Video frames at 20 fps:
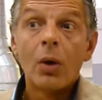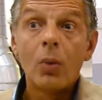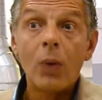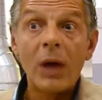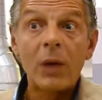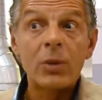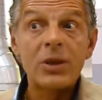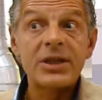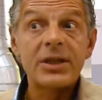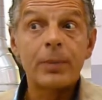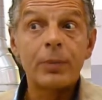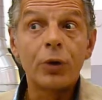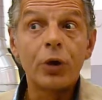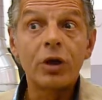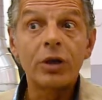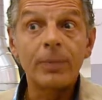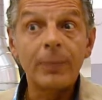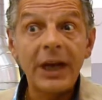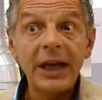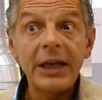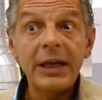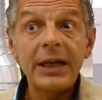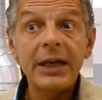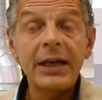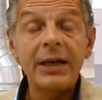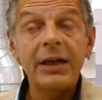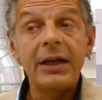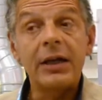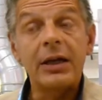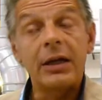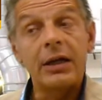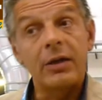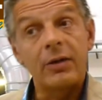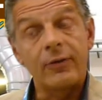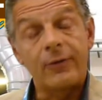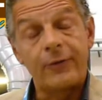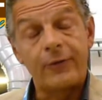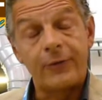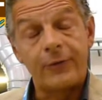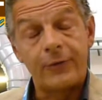Well, we support mainly
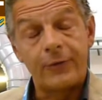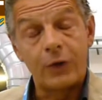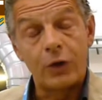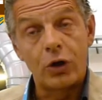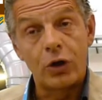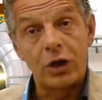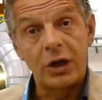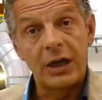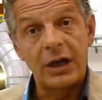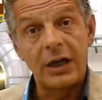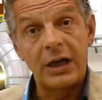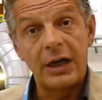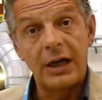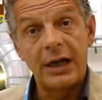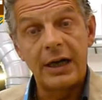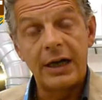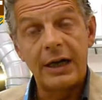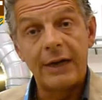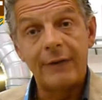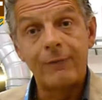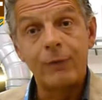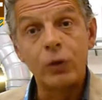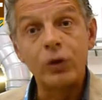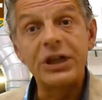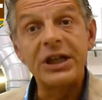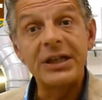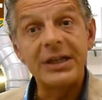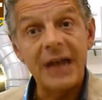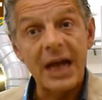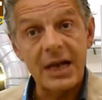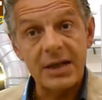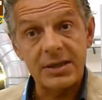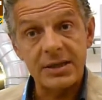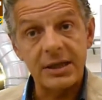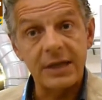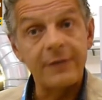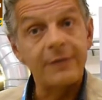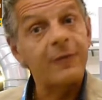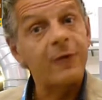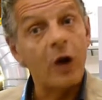for wood
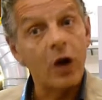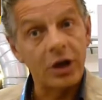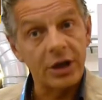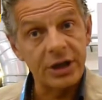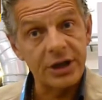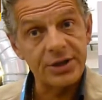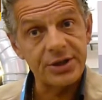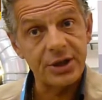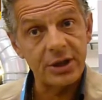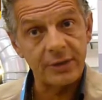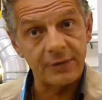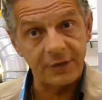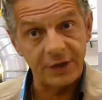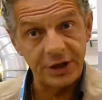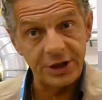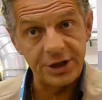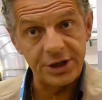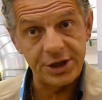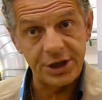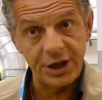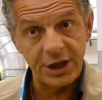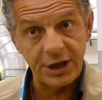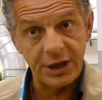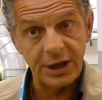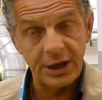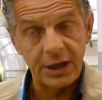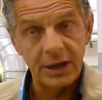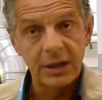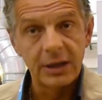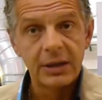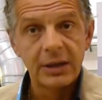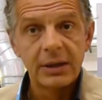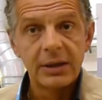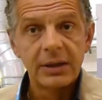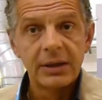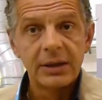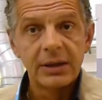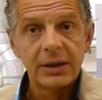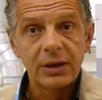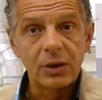industry, furniture, finishing.
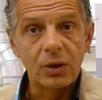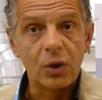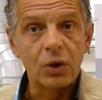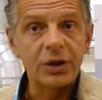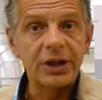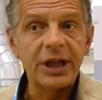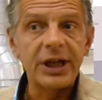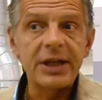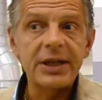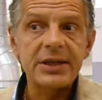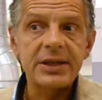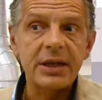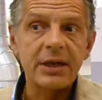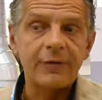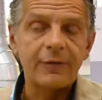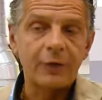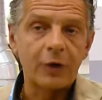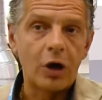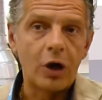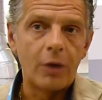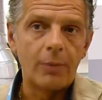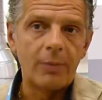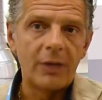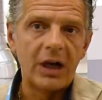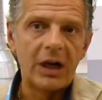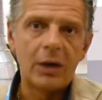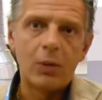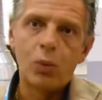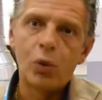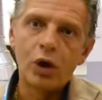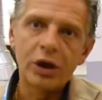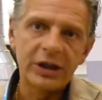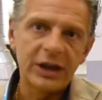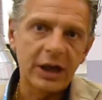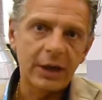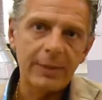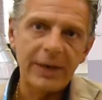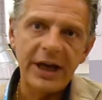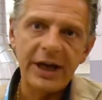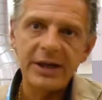Coatings from
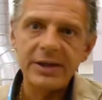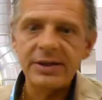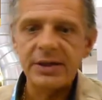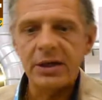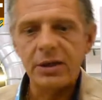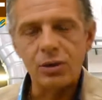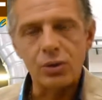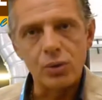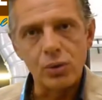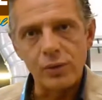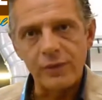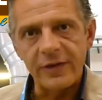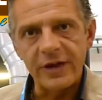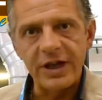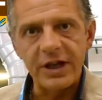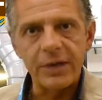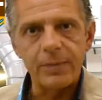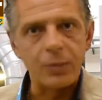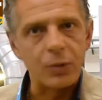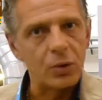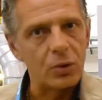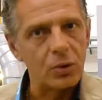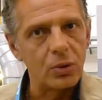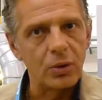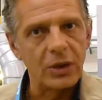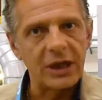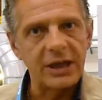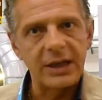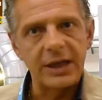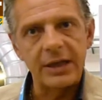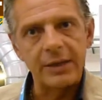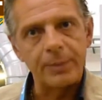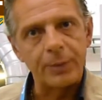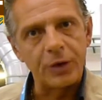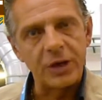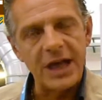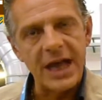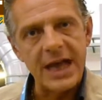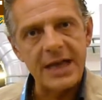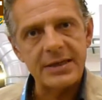water-based, UV, polyurethane,
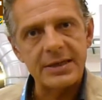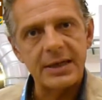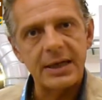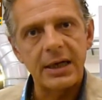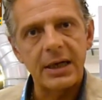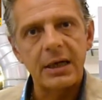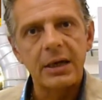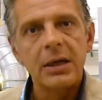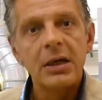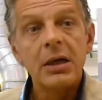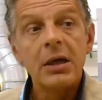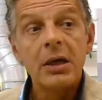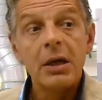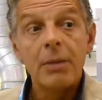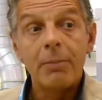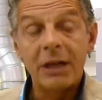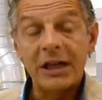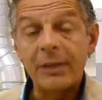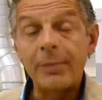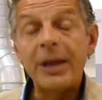polyester, but